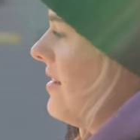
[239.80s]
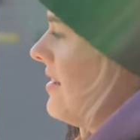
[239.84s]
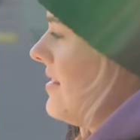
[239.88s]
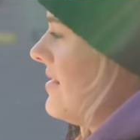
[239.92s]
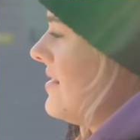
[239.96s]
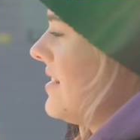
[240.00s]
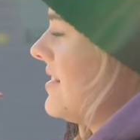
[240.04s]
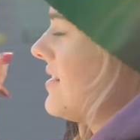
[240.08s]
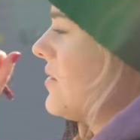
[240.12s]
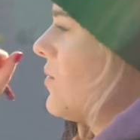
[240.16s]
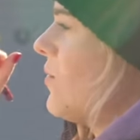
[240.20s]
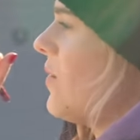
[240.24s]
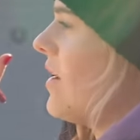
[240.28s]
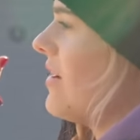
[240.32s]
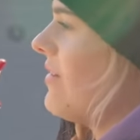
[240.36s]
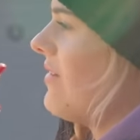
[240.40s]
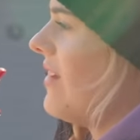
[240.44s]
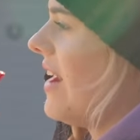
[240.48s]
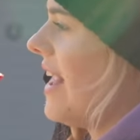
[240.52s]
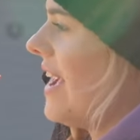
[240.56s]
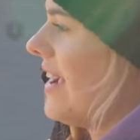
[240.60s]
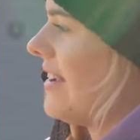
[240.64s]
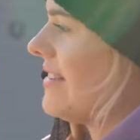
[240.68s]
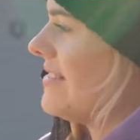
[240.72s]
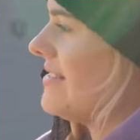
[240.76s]
Is this quite
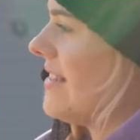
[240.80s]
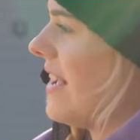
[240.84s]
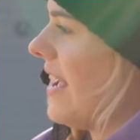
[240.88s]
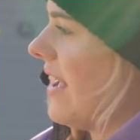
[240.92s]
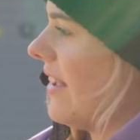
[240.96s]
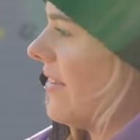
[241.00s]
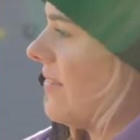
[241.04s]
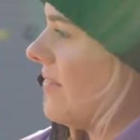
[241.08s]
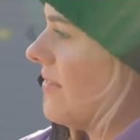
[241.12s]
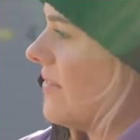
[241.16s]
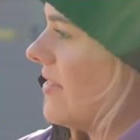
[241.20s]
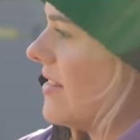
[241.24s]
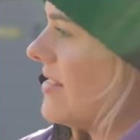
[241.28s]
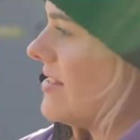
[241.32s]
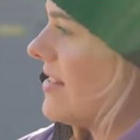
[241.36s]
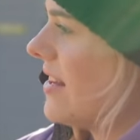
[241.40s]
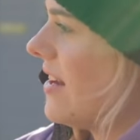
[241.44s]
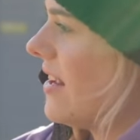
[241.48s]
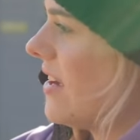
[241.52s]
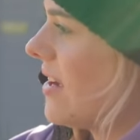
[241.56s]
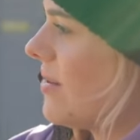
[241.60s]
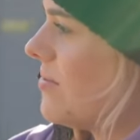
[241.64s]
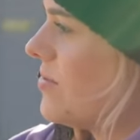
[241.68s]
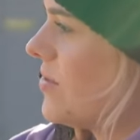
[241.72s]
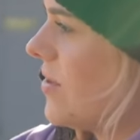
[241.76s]
relaxing? Is it
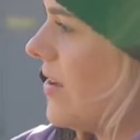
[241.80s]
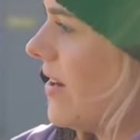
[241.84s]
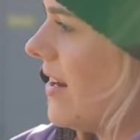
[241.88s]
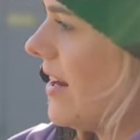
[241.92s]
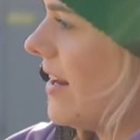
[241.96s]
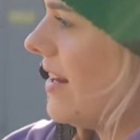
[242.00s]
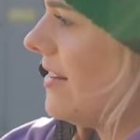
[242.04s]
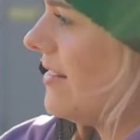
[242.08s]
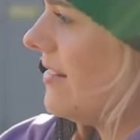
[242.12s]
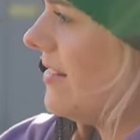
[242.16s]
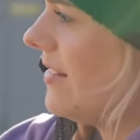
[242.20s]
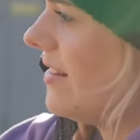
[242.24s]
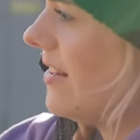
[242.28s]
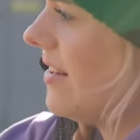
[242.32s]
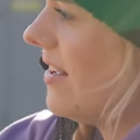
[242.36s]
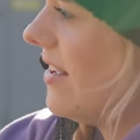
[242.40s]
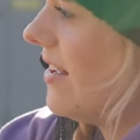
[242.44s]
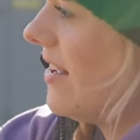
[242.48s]
like I'm doing like a little